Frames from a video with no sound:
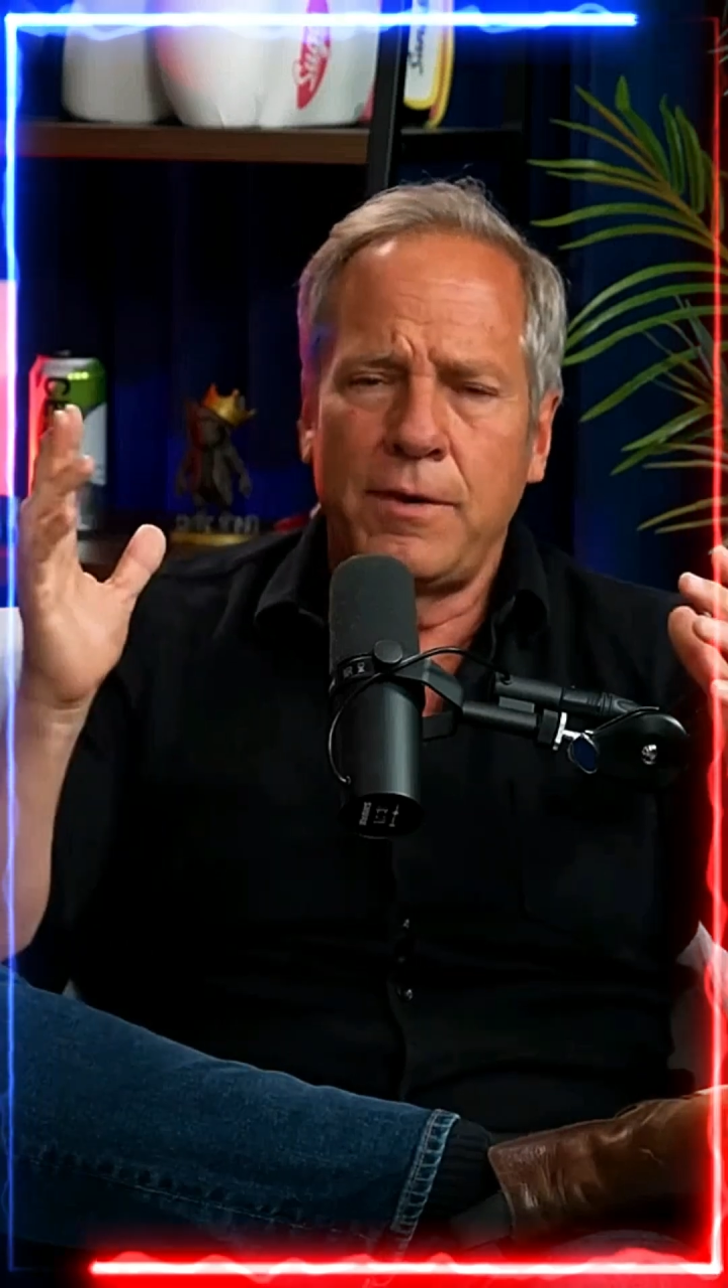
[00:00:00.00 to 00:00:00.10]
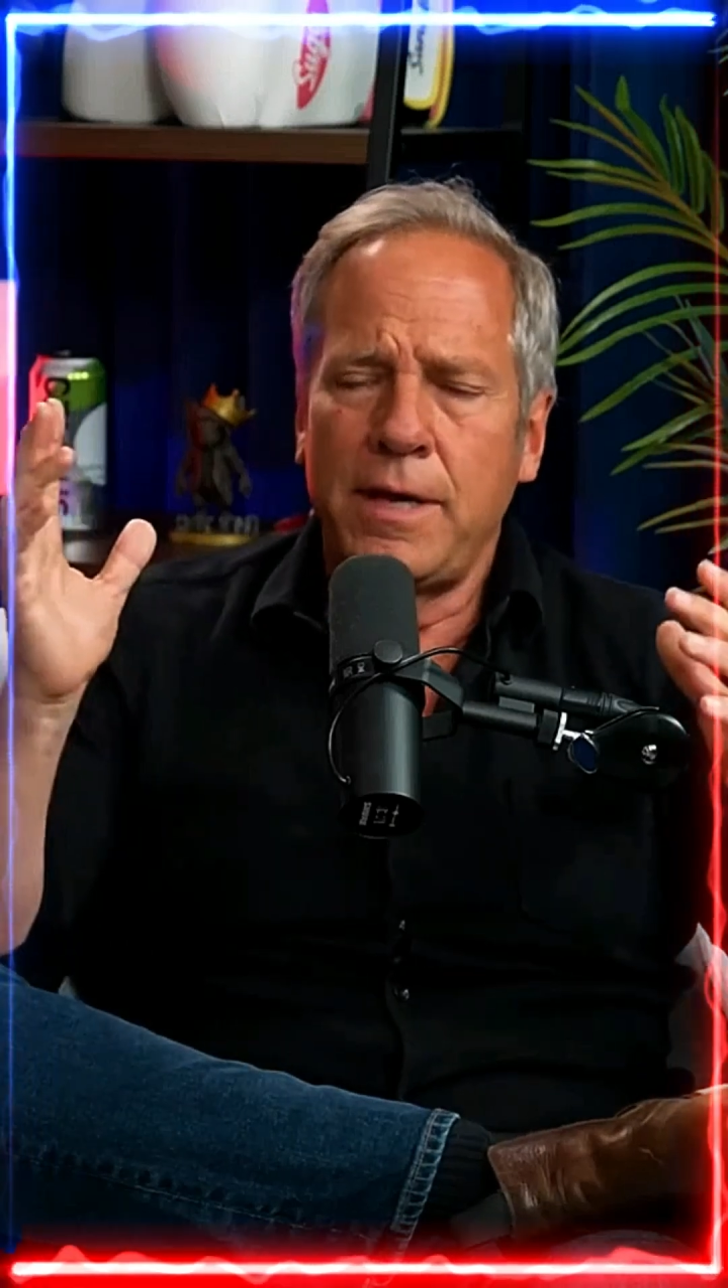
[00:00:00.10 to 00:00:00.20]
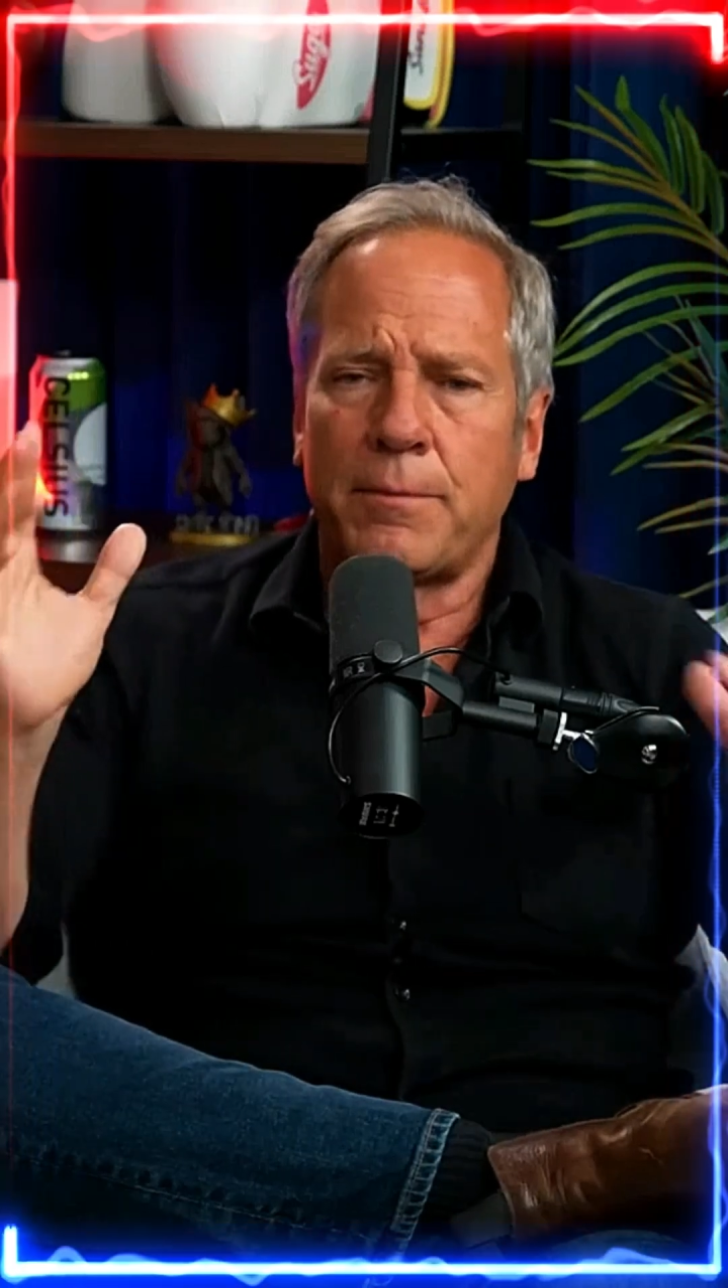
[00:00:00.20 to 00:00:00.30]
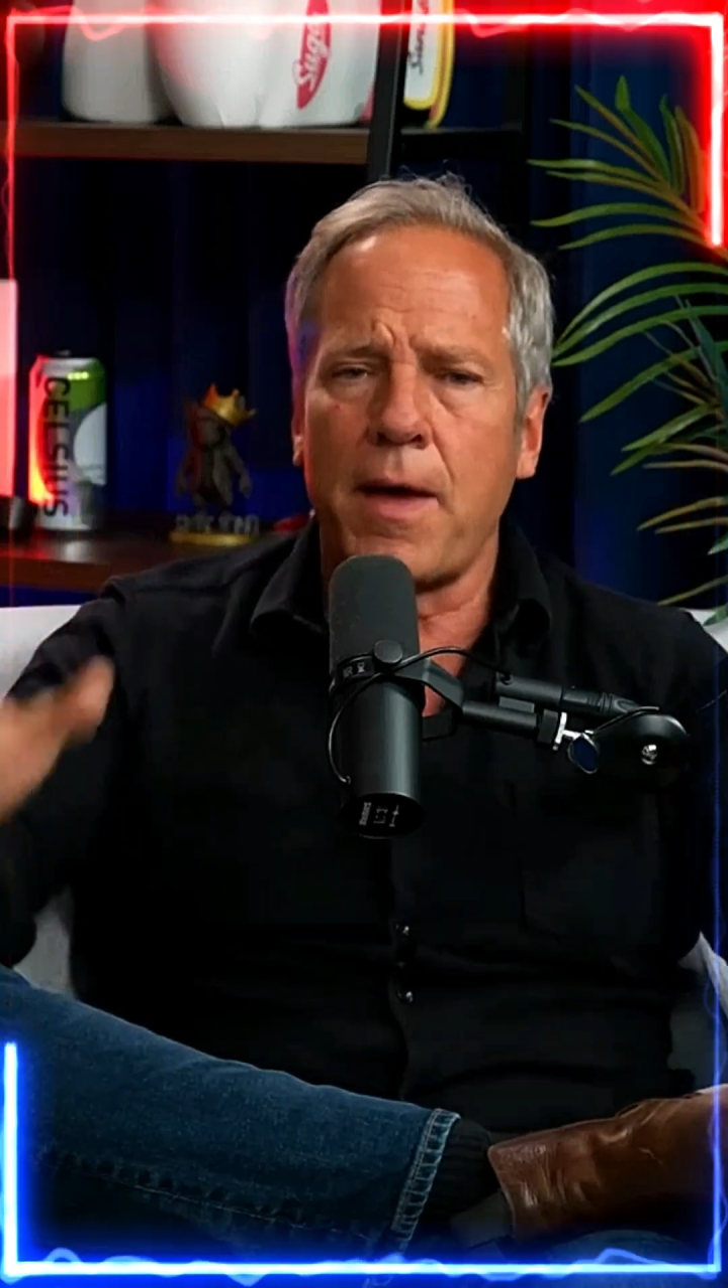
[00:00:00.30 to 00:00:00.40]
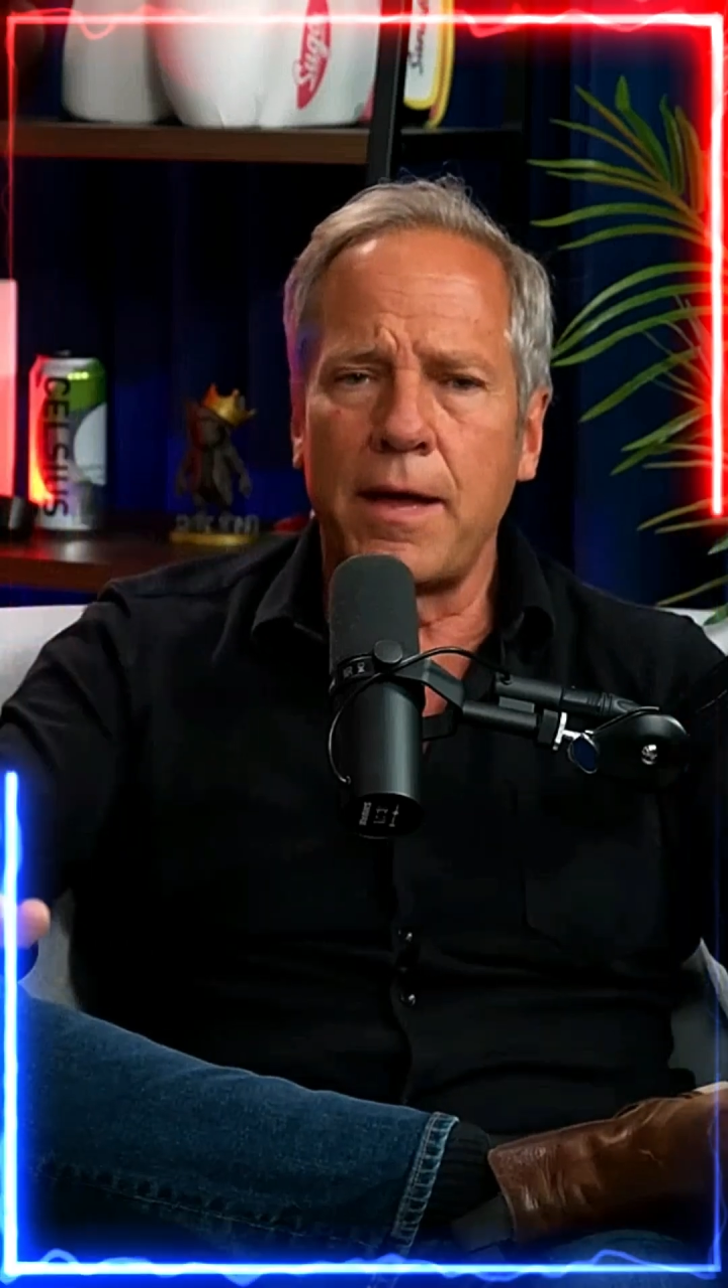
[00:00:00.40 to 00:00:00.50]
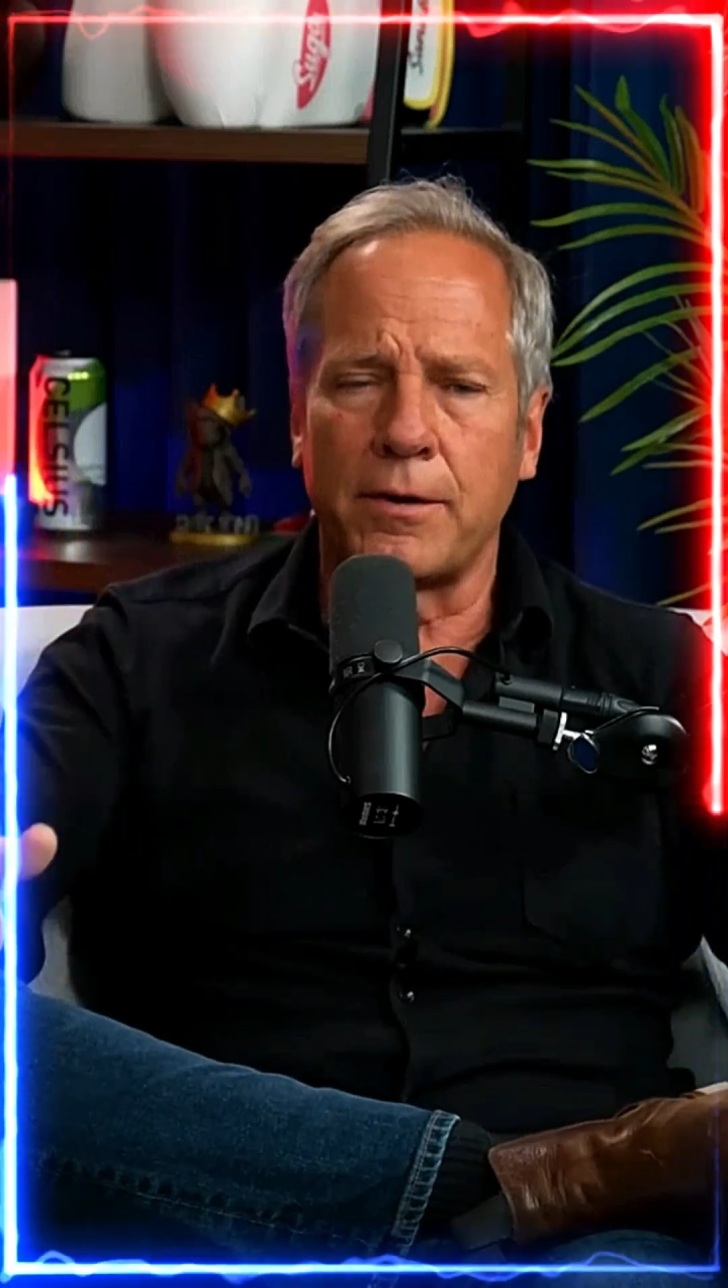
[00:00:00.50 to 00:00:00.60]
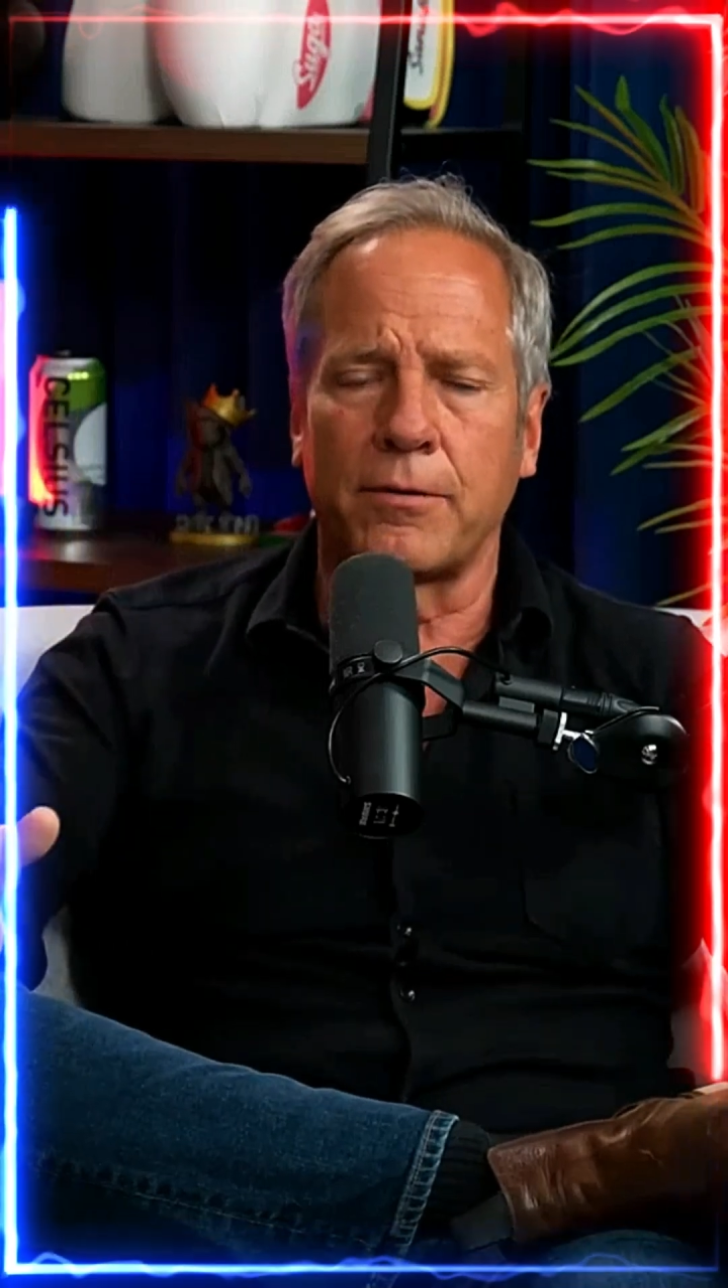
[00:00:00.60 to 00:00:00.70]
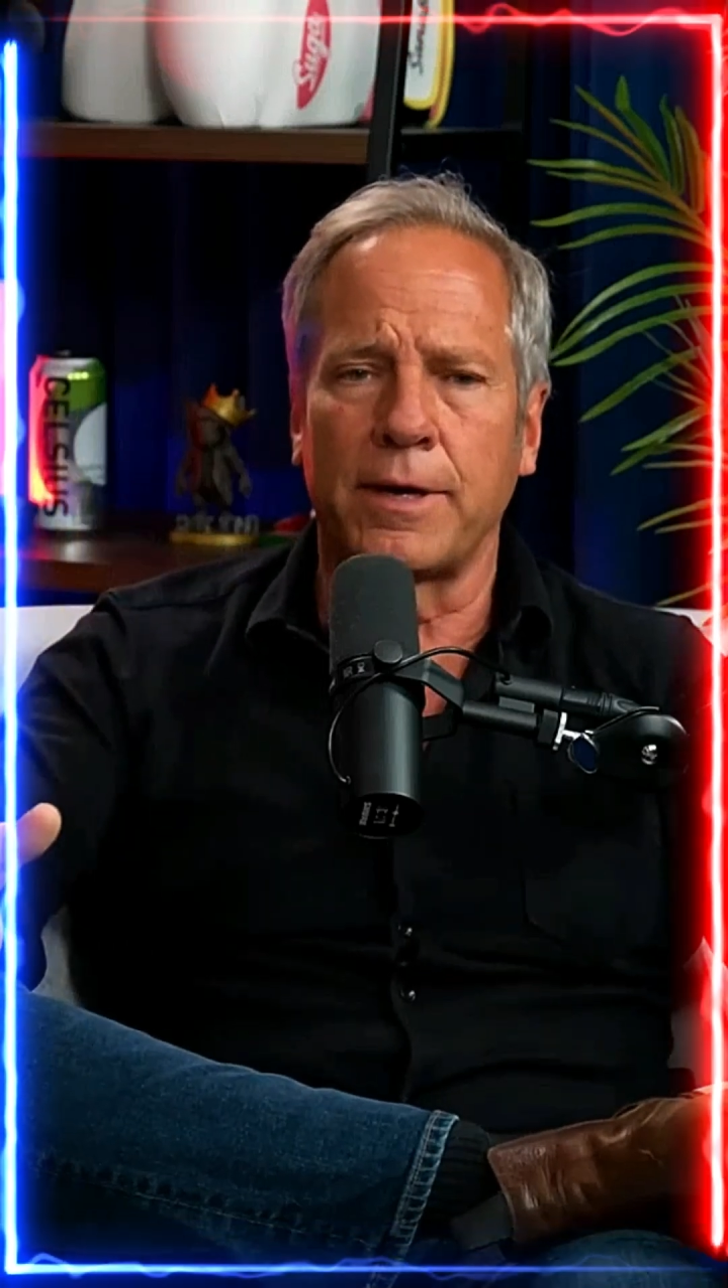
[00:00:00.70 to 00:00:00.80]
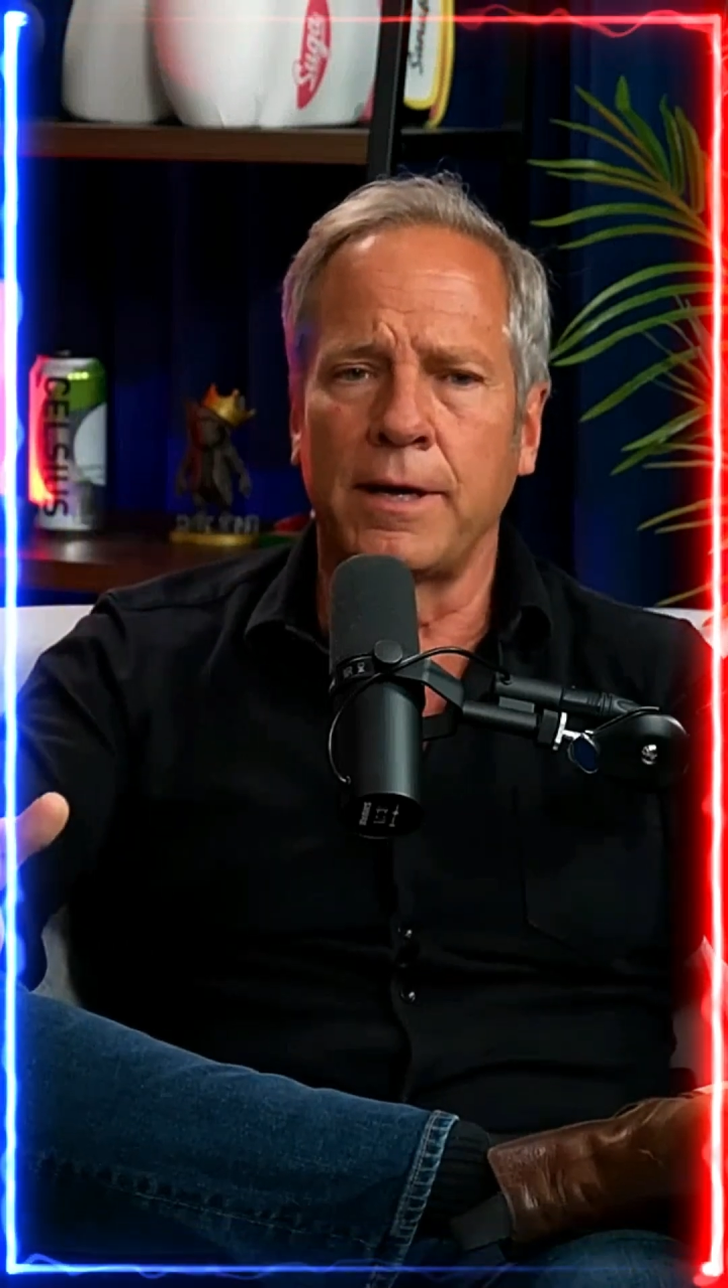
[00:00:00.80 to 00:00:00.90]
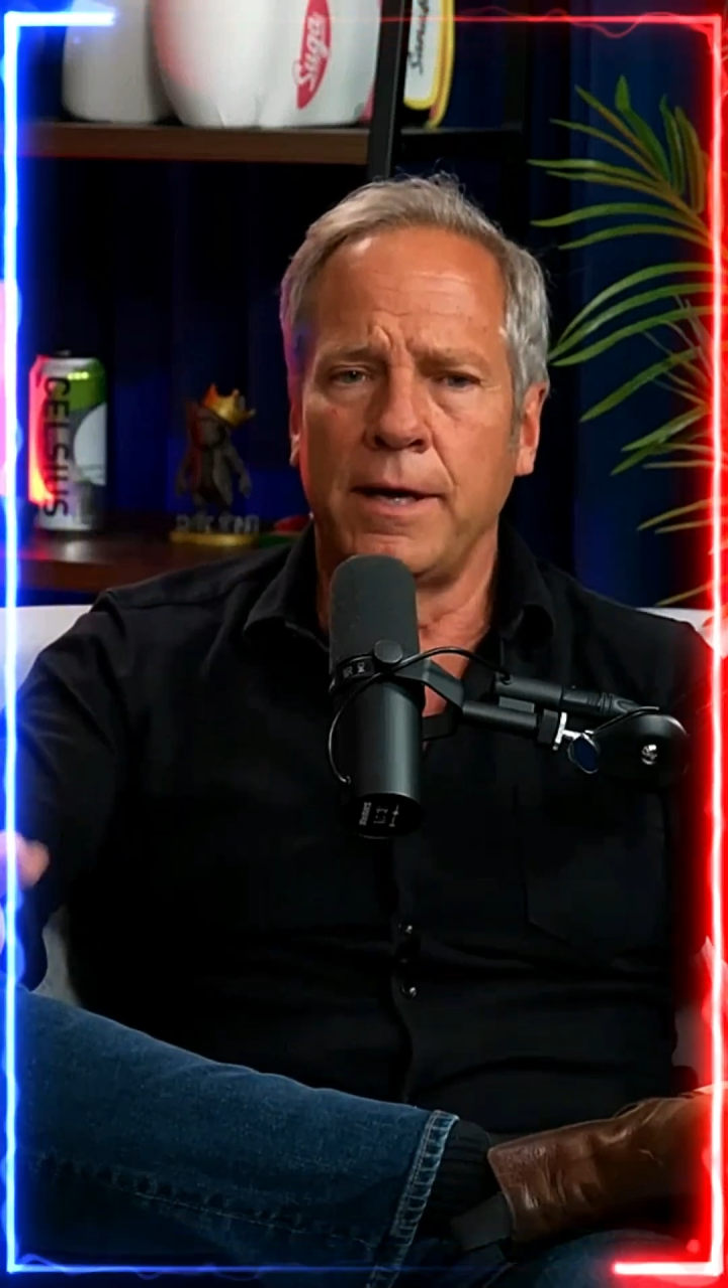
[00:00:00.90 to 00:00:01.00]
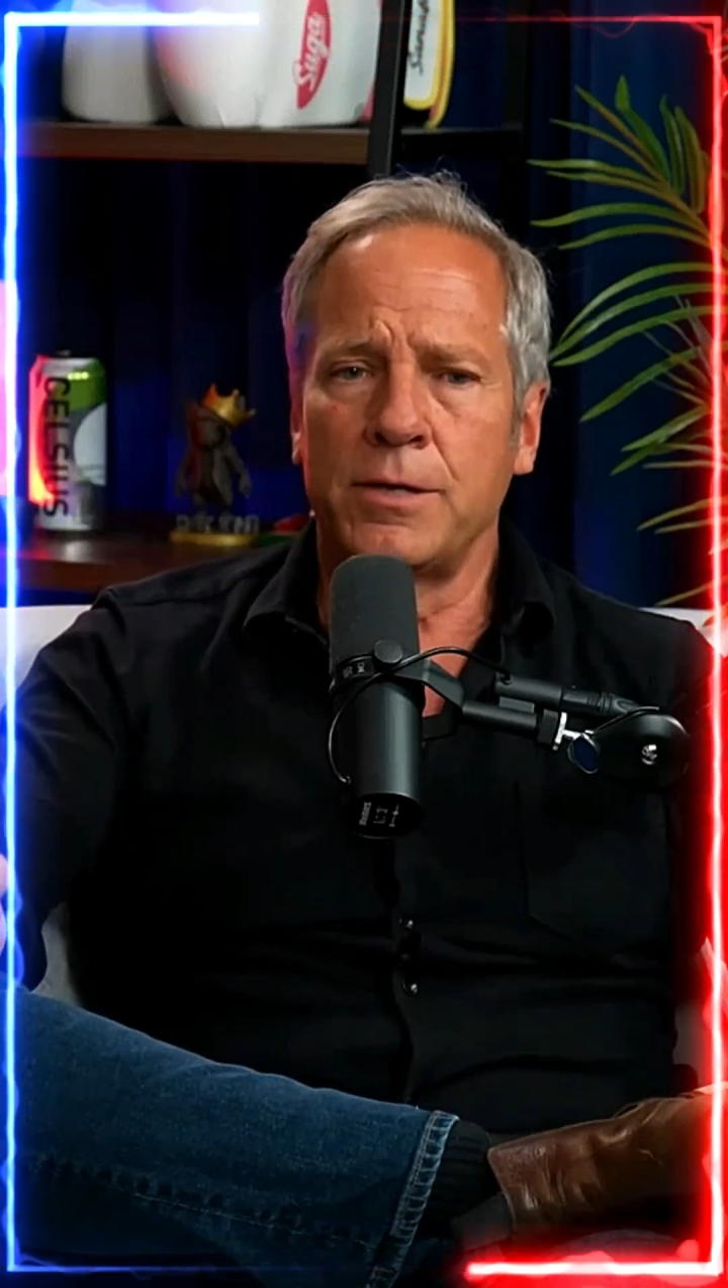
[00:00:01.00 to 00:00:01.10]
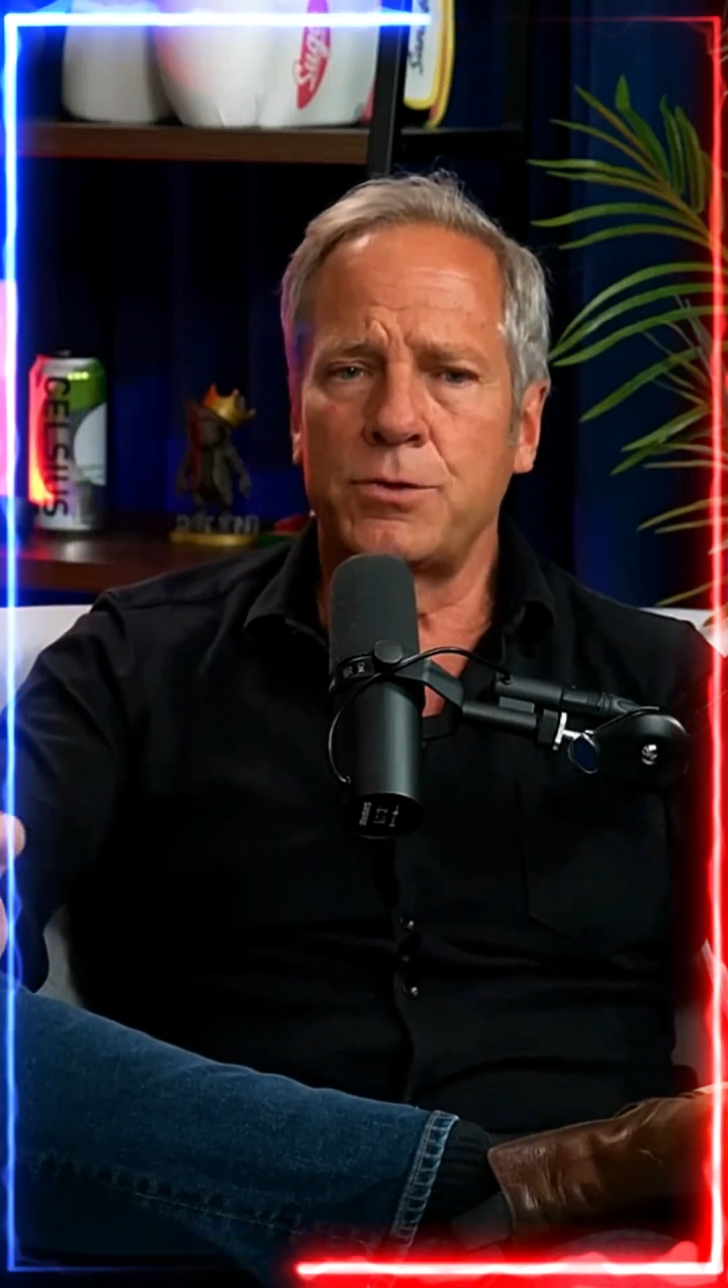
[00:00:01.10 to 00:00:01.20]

need a pedigree